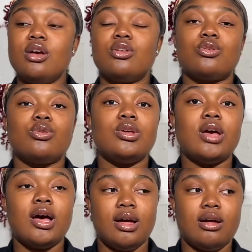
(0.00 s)
So
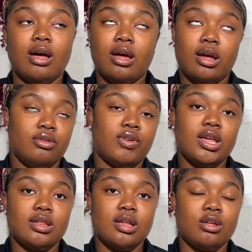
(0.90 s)
I
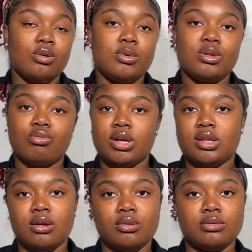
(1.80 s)
advise that you always
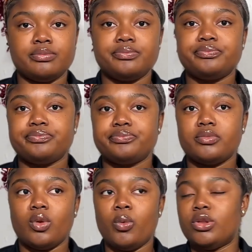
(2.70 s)
write down
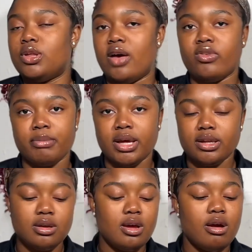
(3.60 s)
what you have in
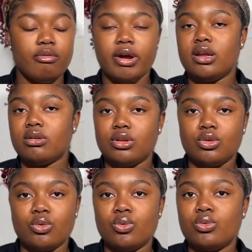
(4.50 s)
mind, write down the
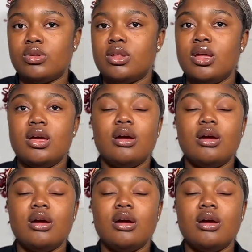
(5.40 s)
schools,